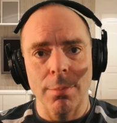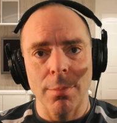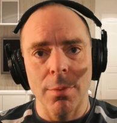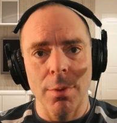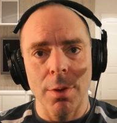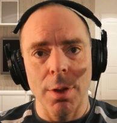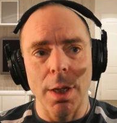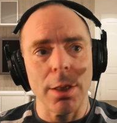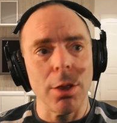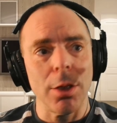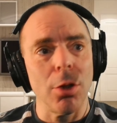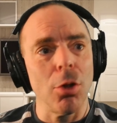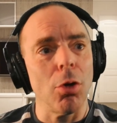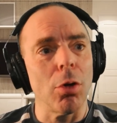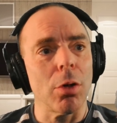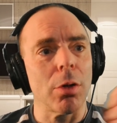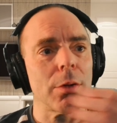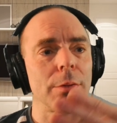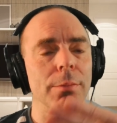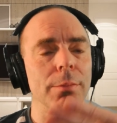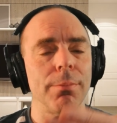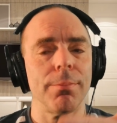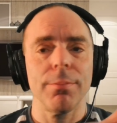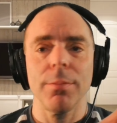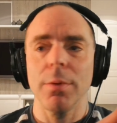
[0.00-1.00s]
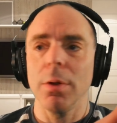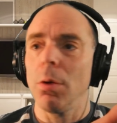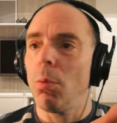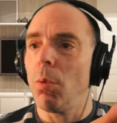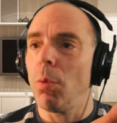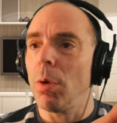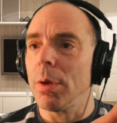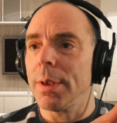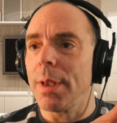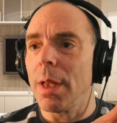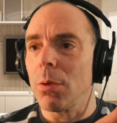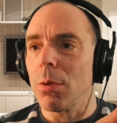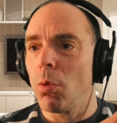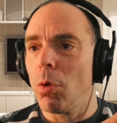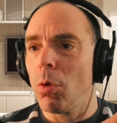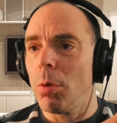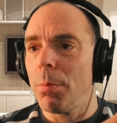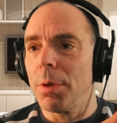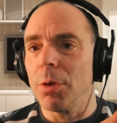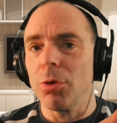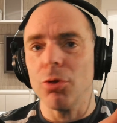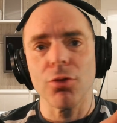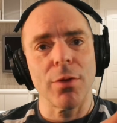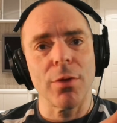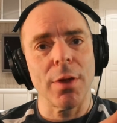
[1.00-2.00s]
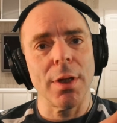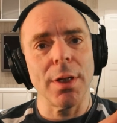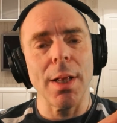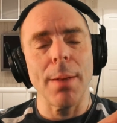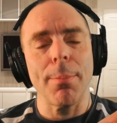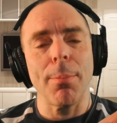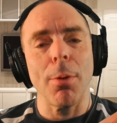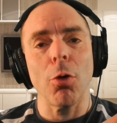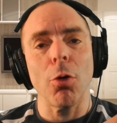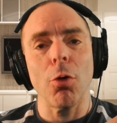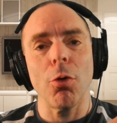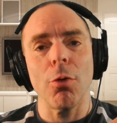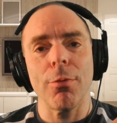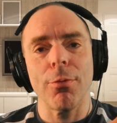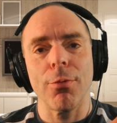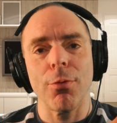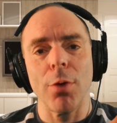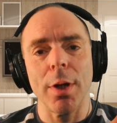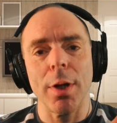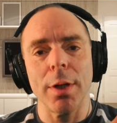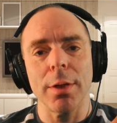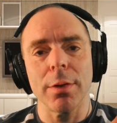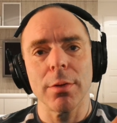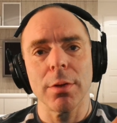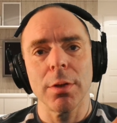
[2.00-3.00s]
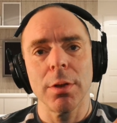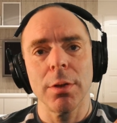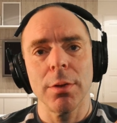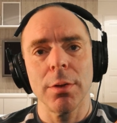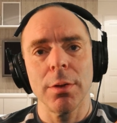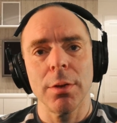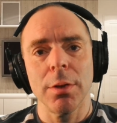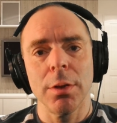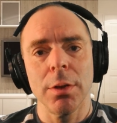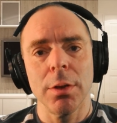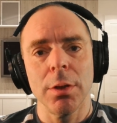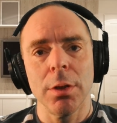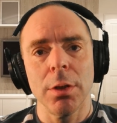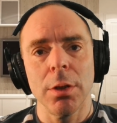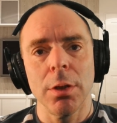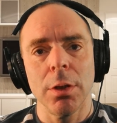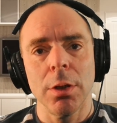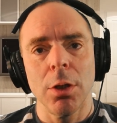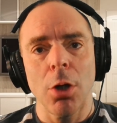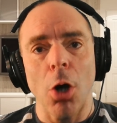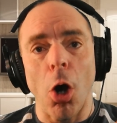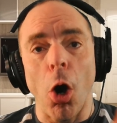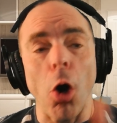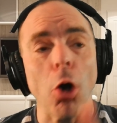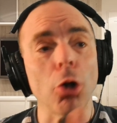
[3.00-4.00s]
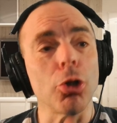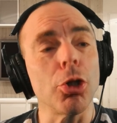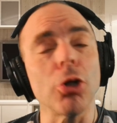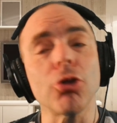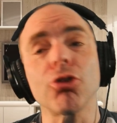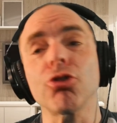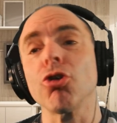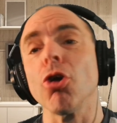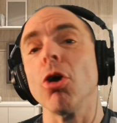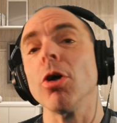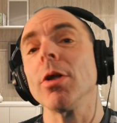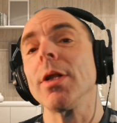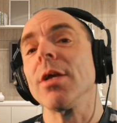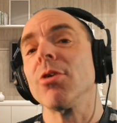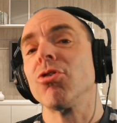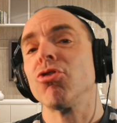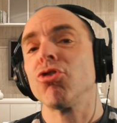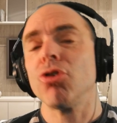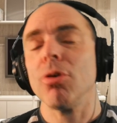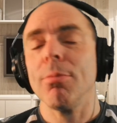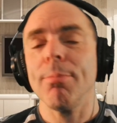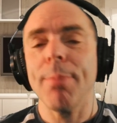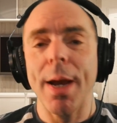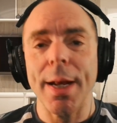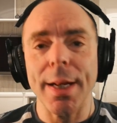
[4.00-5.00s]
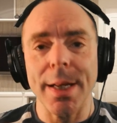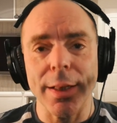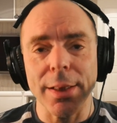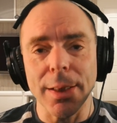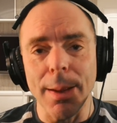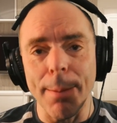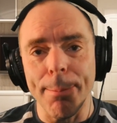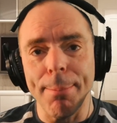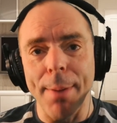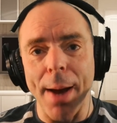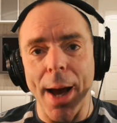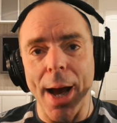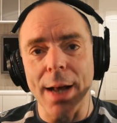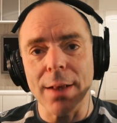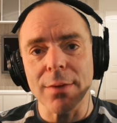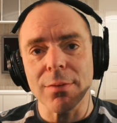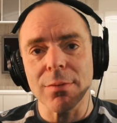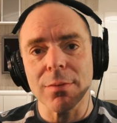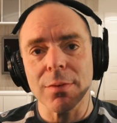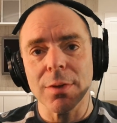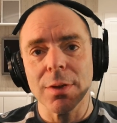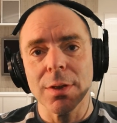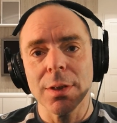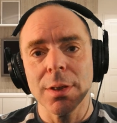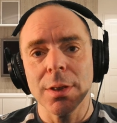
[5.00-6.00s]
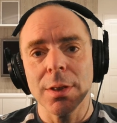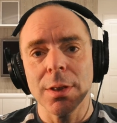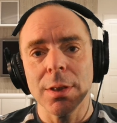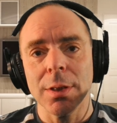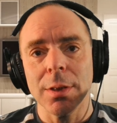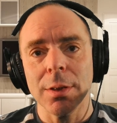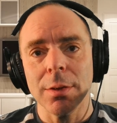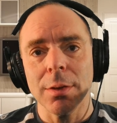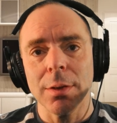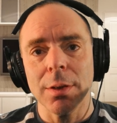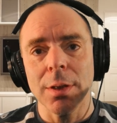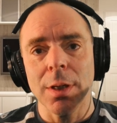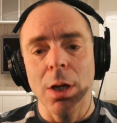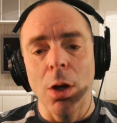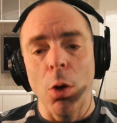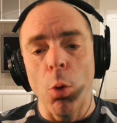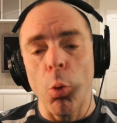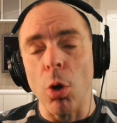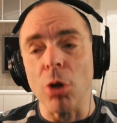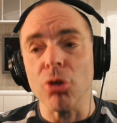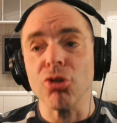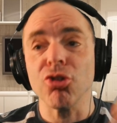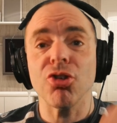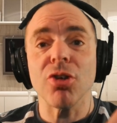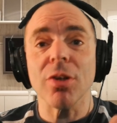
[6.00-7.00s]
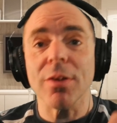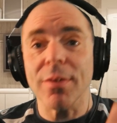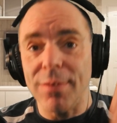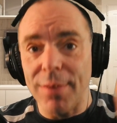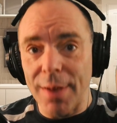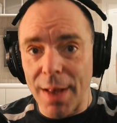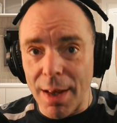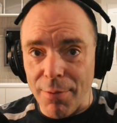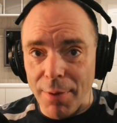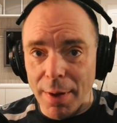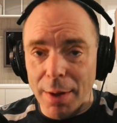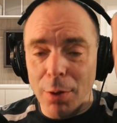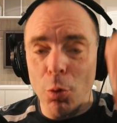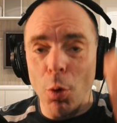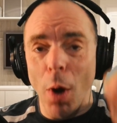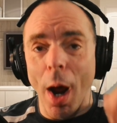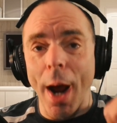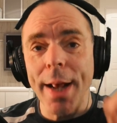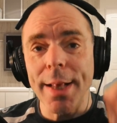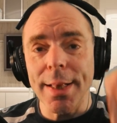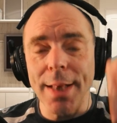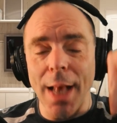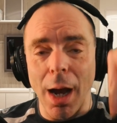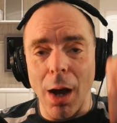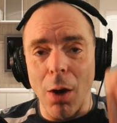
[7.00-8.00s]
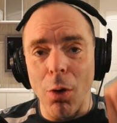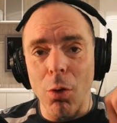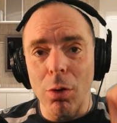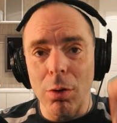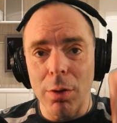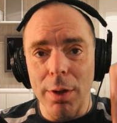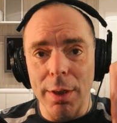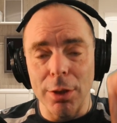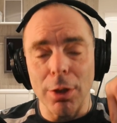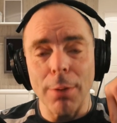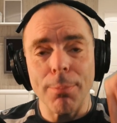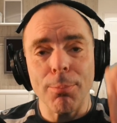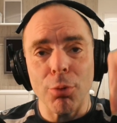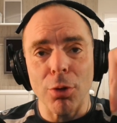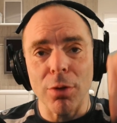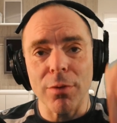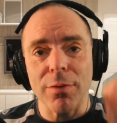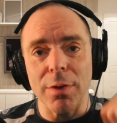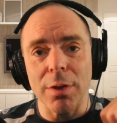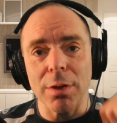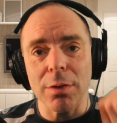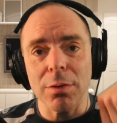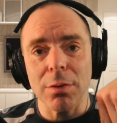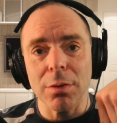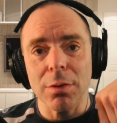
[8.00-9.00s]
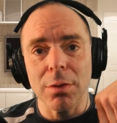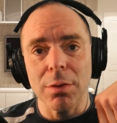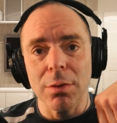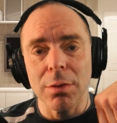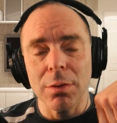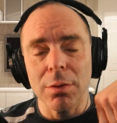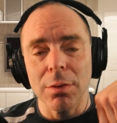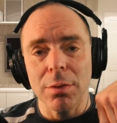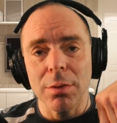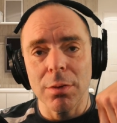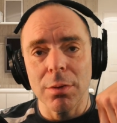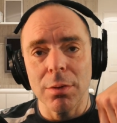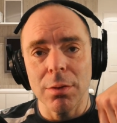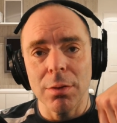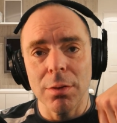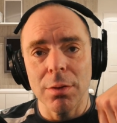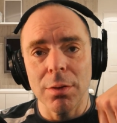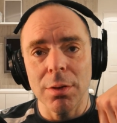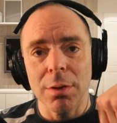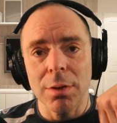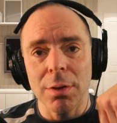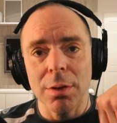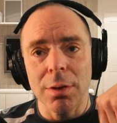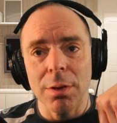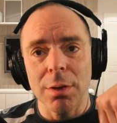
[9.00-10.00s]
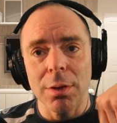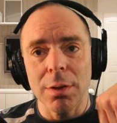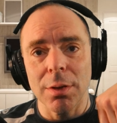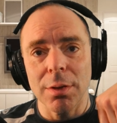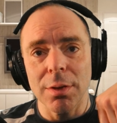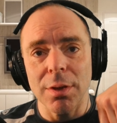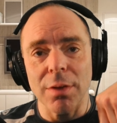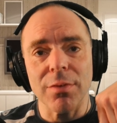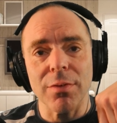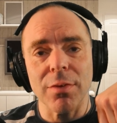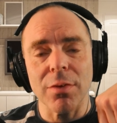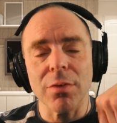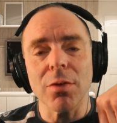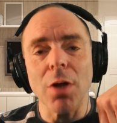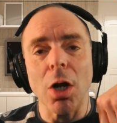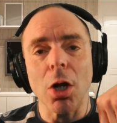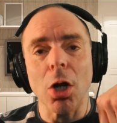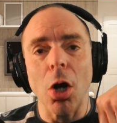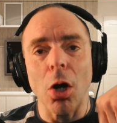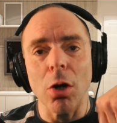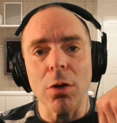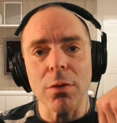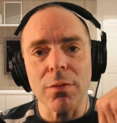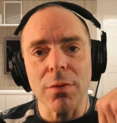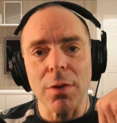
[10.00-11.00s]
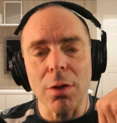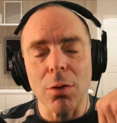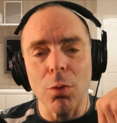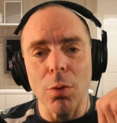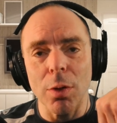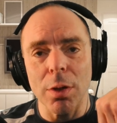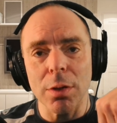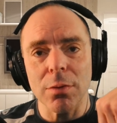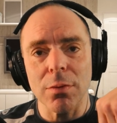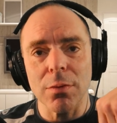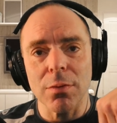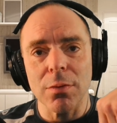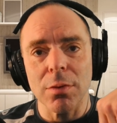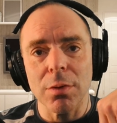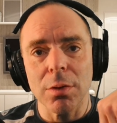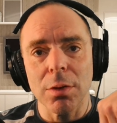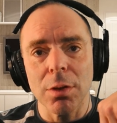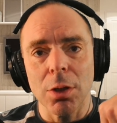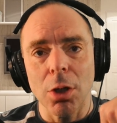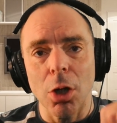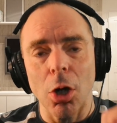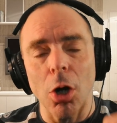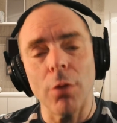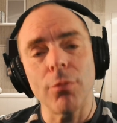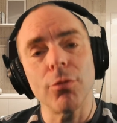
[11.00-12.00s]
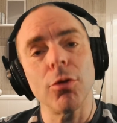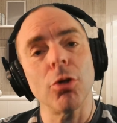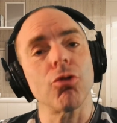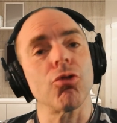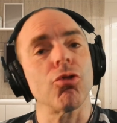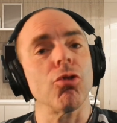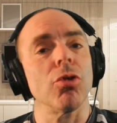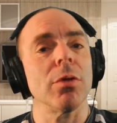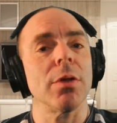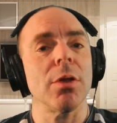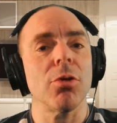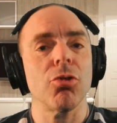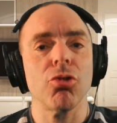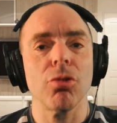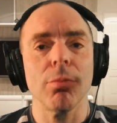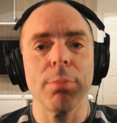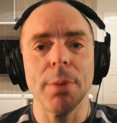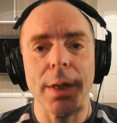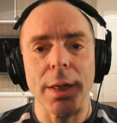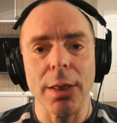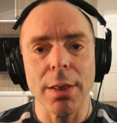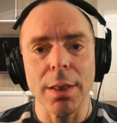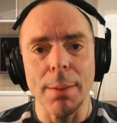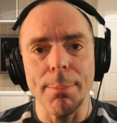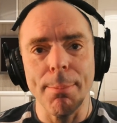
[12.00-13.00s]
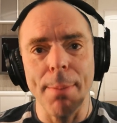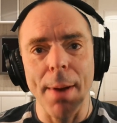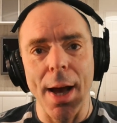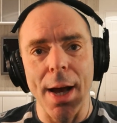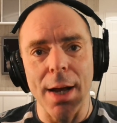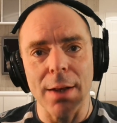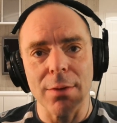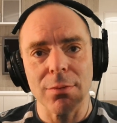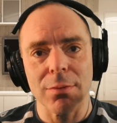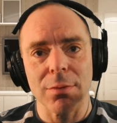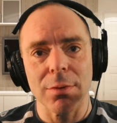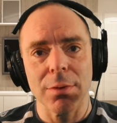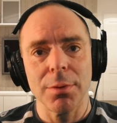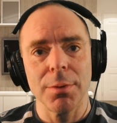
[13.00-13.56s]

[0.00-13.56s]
And look what that woman said about her friend. All the choice that she made in the past, what she's living right now in the present, this is the consequence of the choice that she made in the past.